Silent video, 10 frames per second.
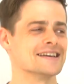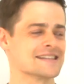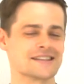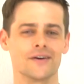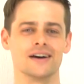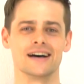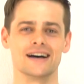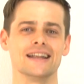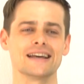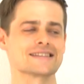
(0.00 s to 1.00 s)
So
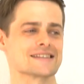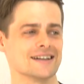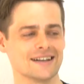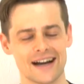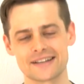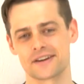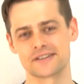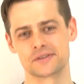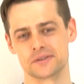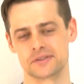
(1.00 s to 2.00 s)
let's. I
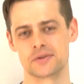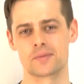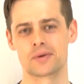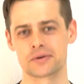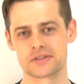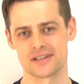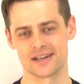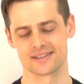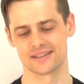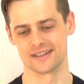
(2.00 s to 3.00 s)
try to approach
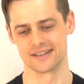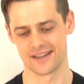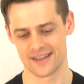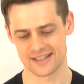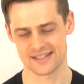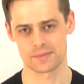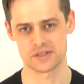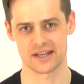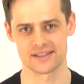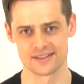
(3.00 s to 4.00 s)
that
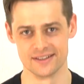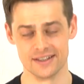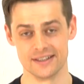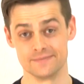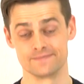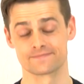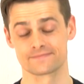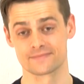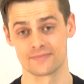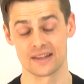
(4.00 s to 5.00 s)
subject
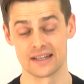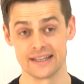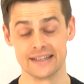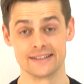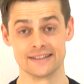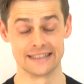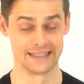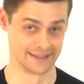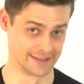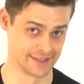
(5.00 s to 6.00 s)
in
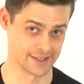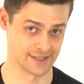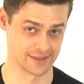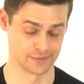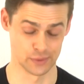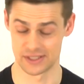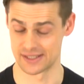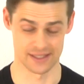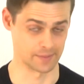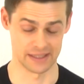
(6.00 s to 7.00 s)
English, which
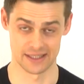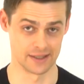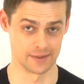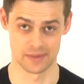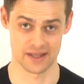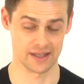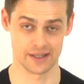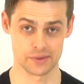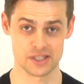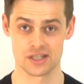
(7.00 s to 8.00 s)
is not my mother
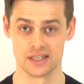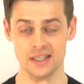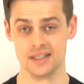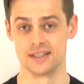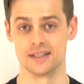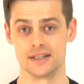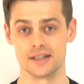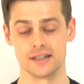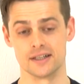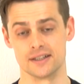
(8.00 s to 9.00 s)
language,
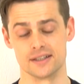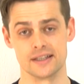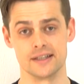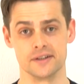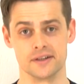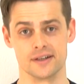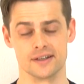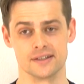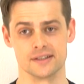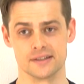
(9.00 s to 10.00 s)
in
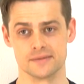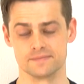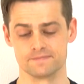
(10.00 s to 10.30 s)
a